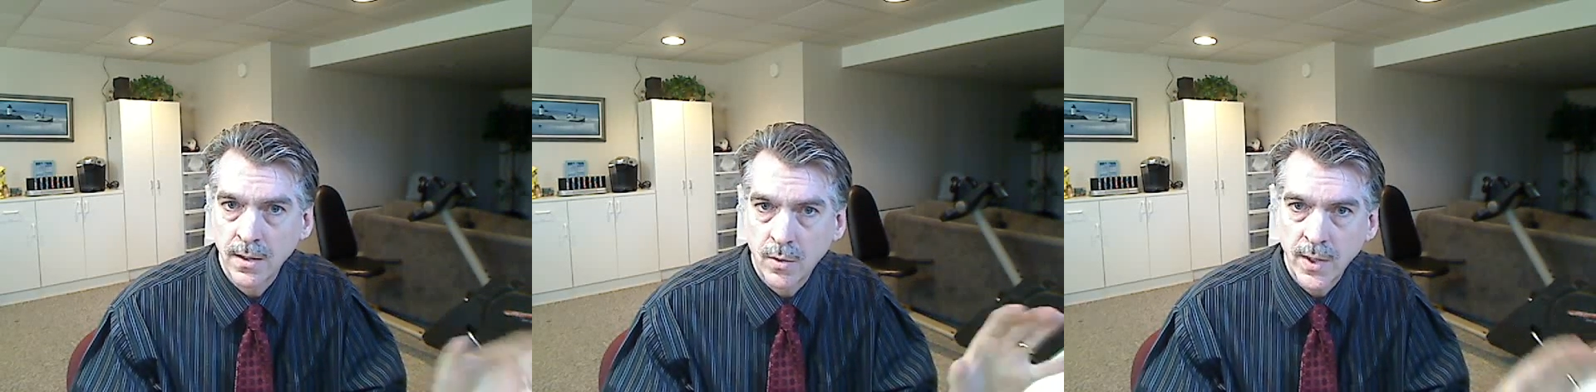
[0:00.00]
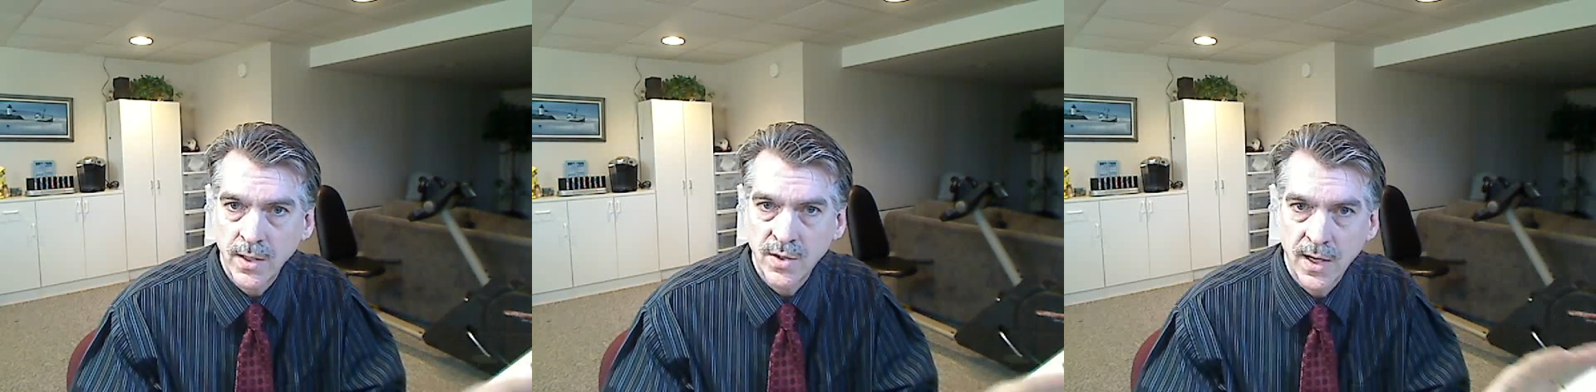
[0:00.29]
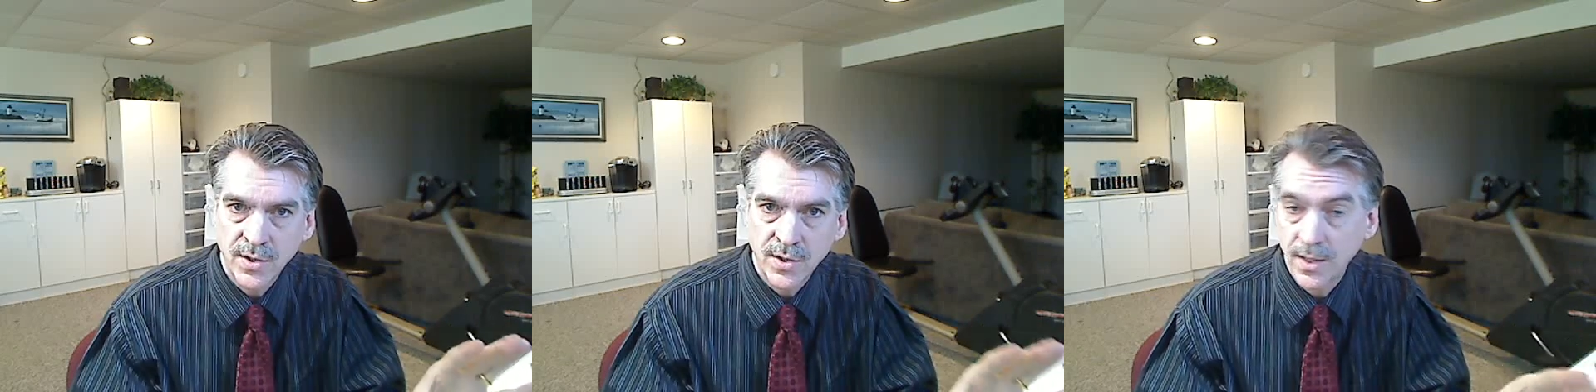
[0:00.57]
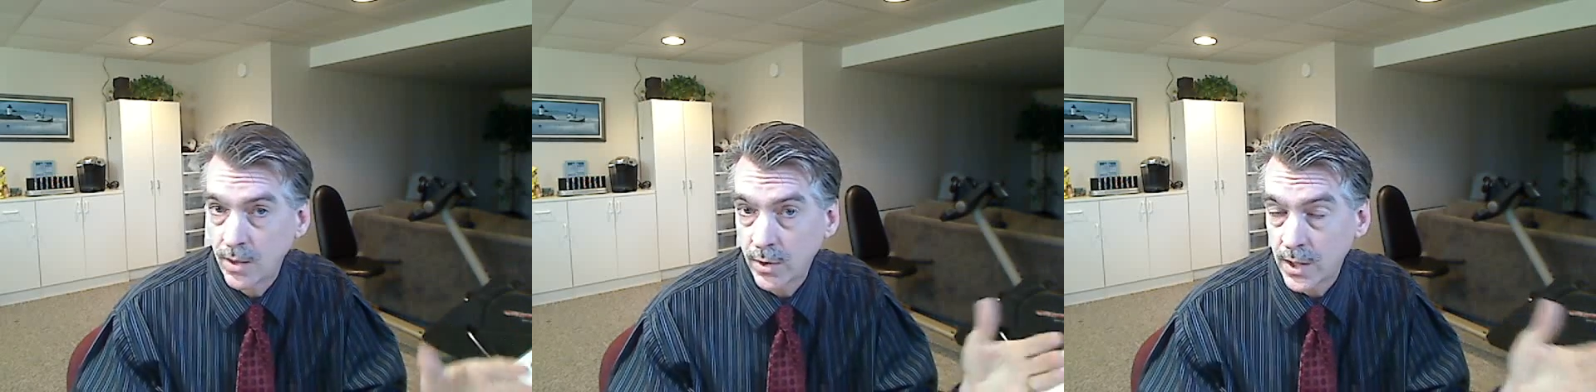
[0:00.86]
reassess,
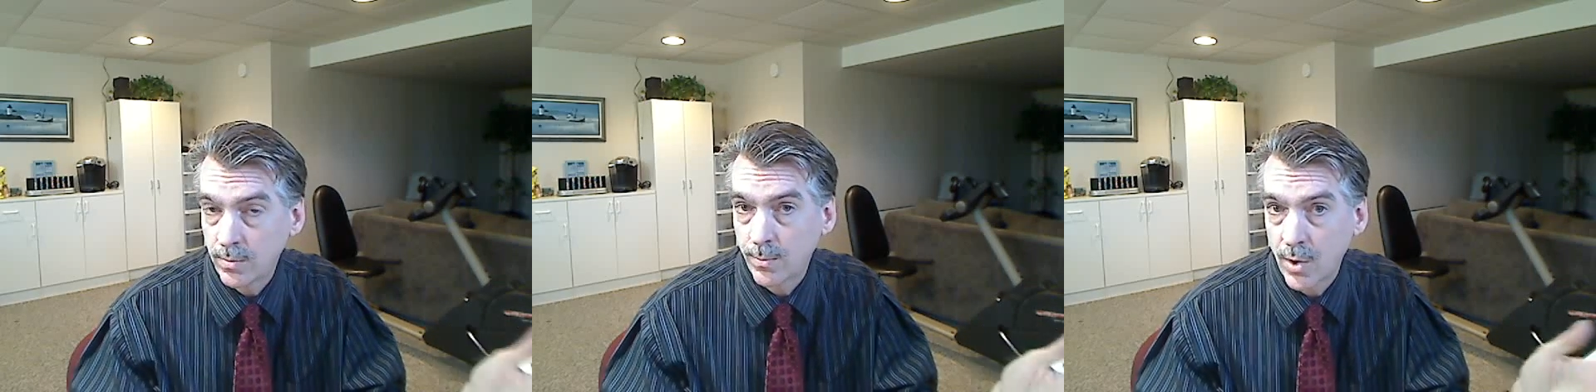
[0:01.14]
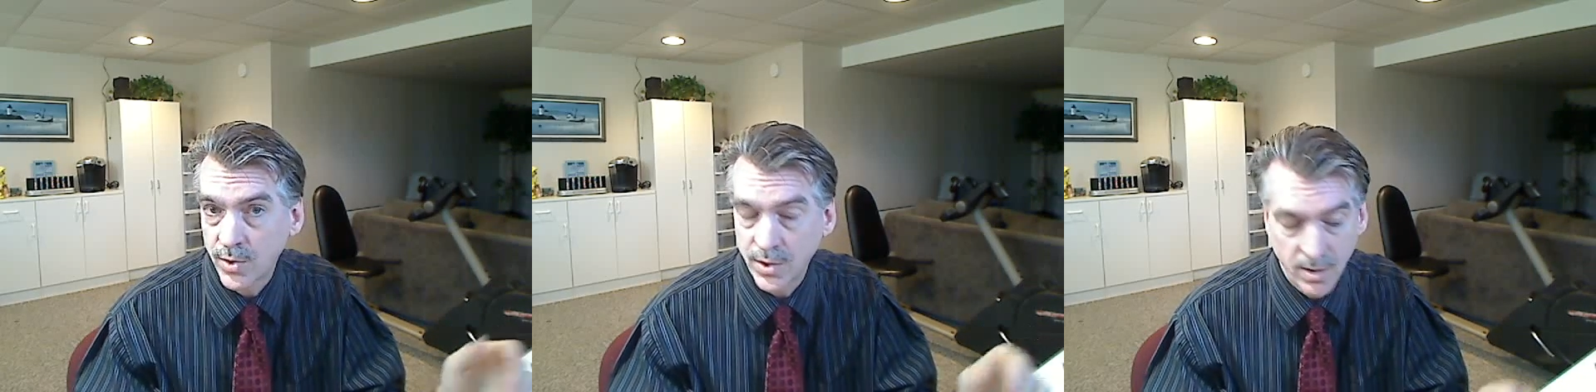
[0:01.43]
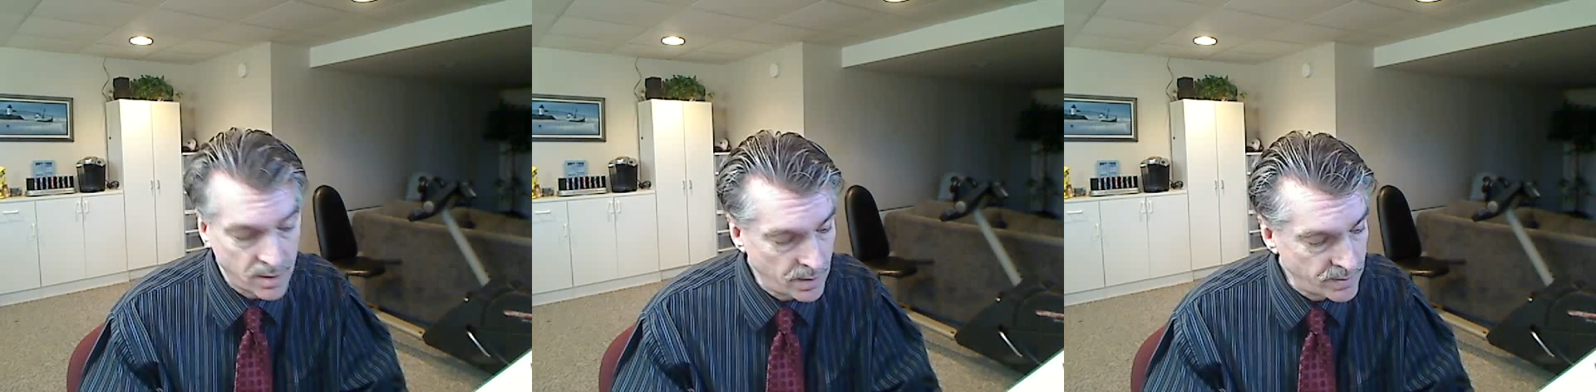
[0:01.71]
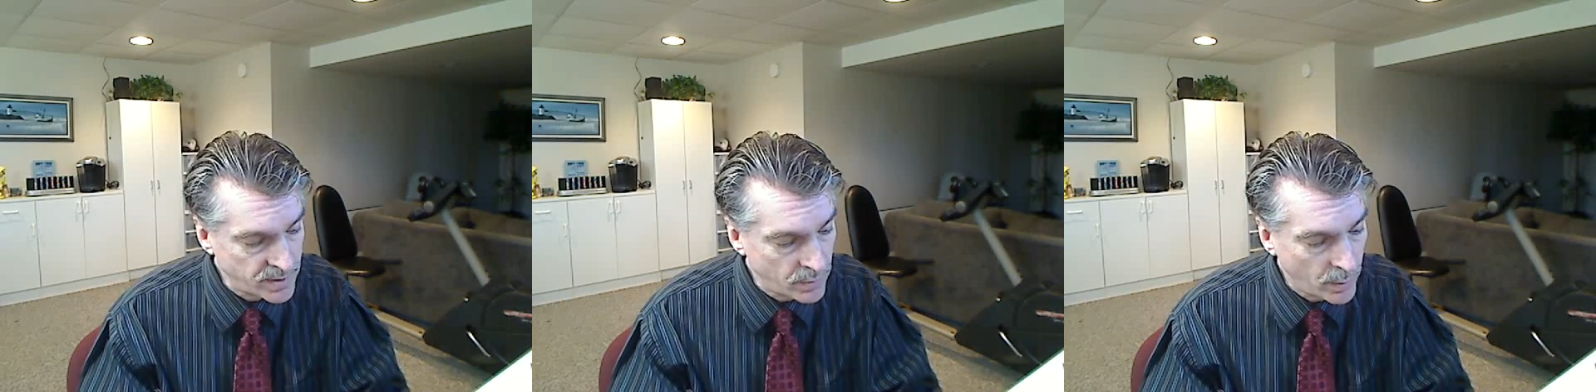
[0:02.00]
and we'll keep you posted in
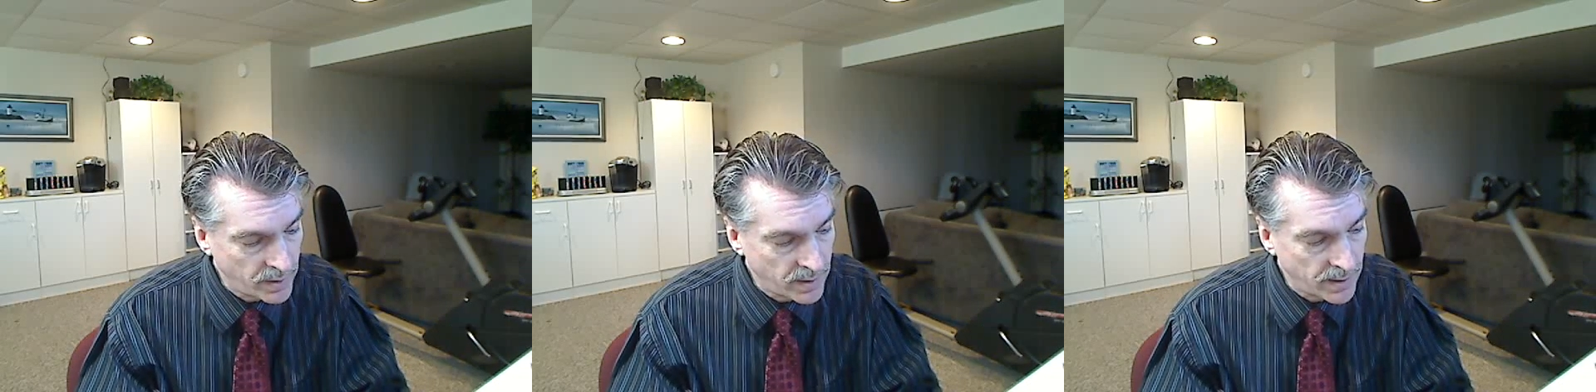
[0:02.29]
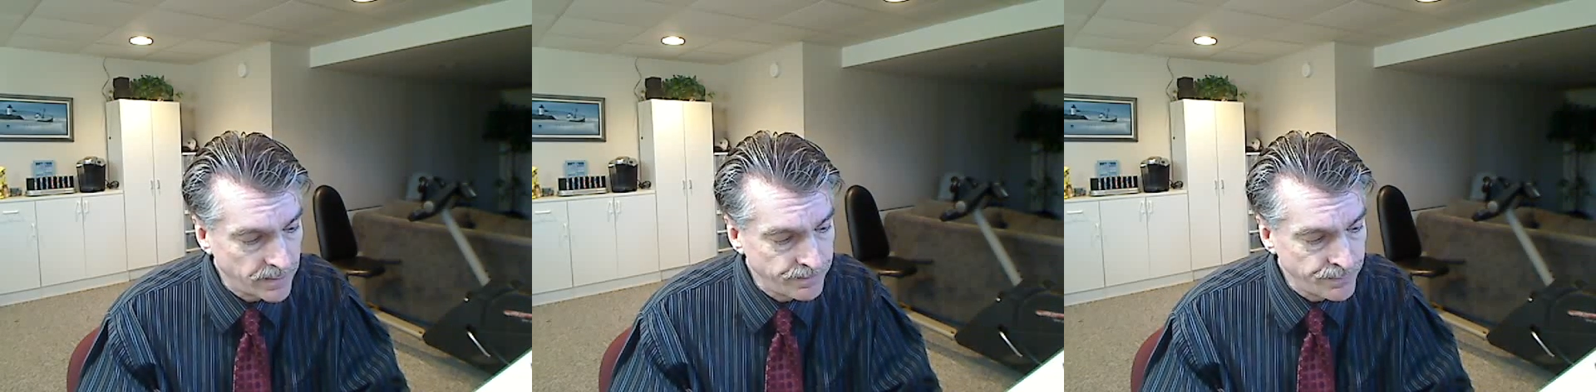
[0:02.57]
terms of what we think.